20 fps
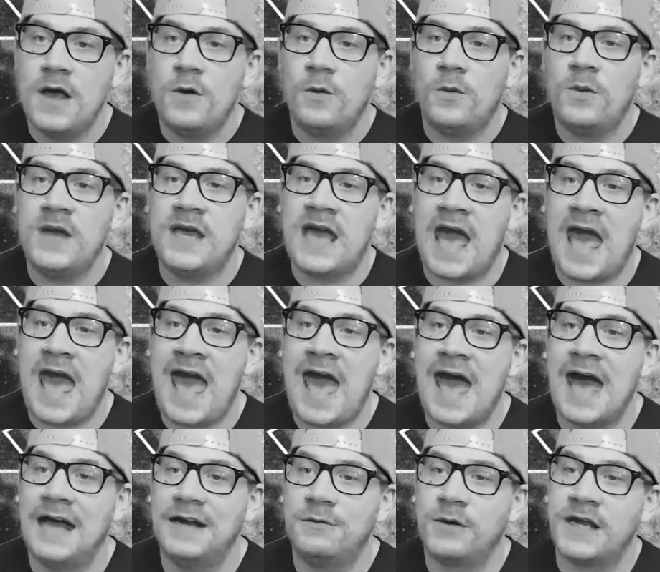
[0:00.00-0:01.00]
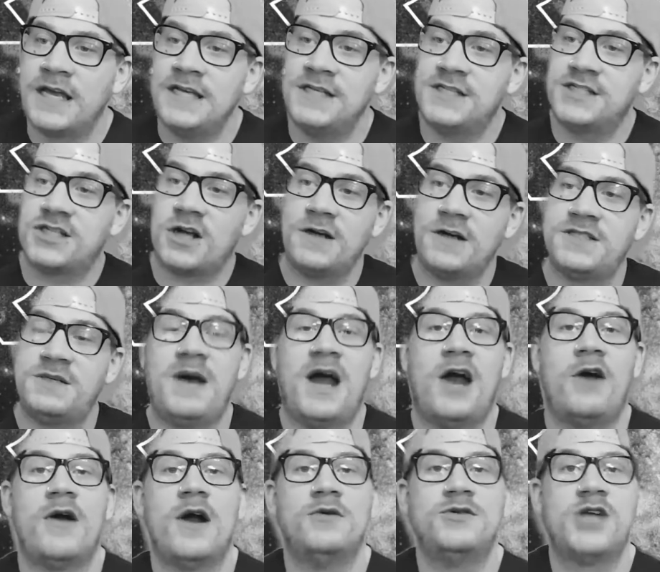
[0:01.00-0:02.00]
We had Ricky Starks and
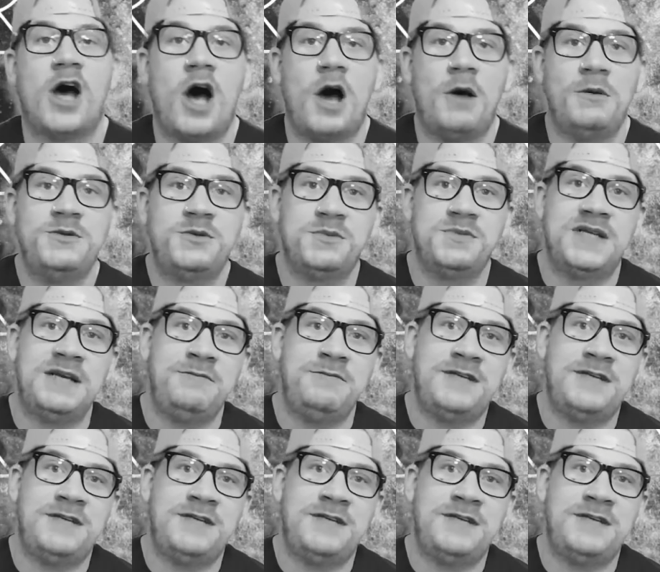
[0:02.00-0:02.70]
Powerhouse Hobbs from Team